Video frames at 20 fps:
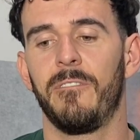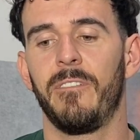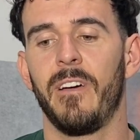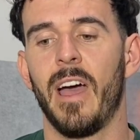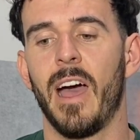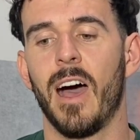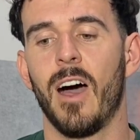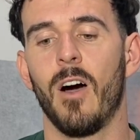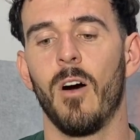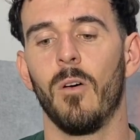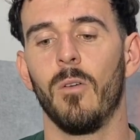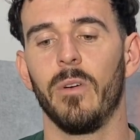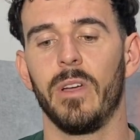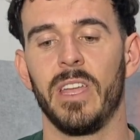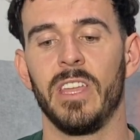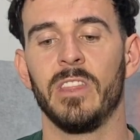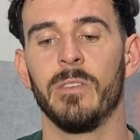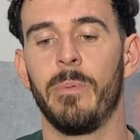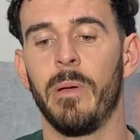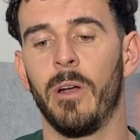foul
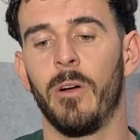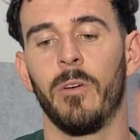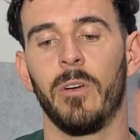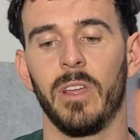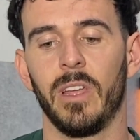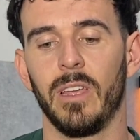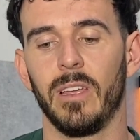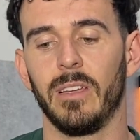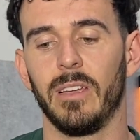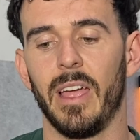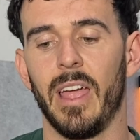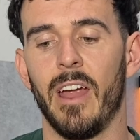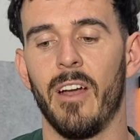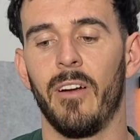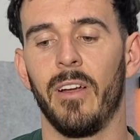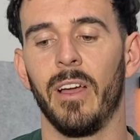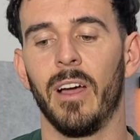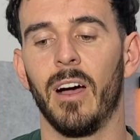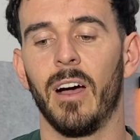in the penalty area,